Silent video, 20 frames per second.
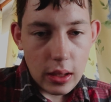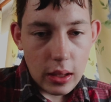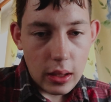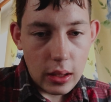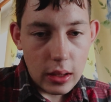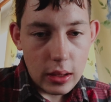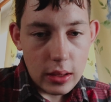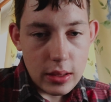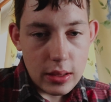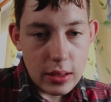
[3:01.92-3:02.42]

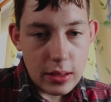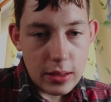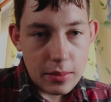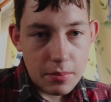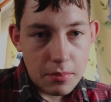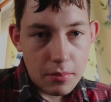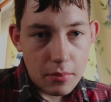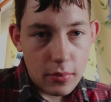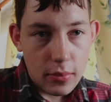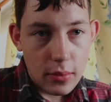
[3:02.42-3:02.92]
is
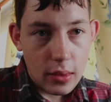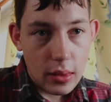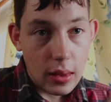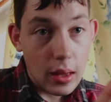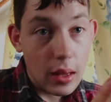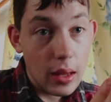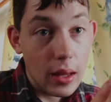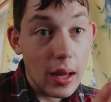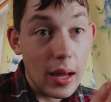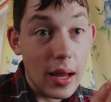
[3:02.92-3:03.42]

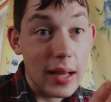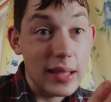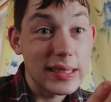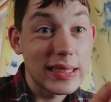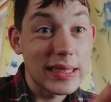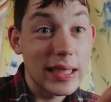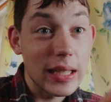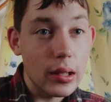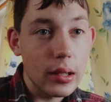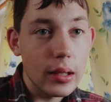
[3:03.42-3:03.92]
a
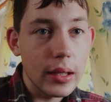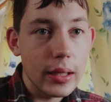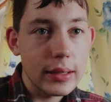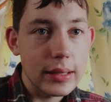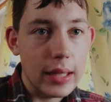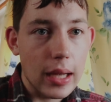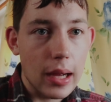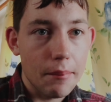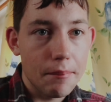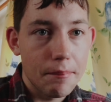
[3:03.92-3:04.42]
single
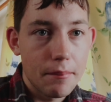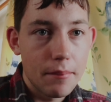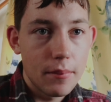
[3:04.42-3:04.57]
exam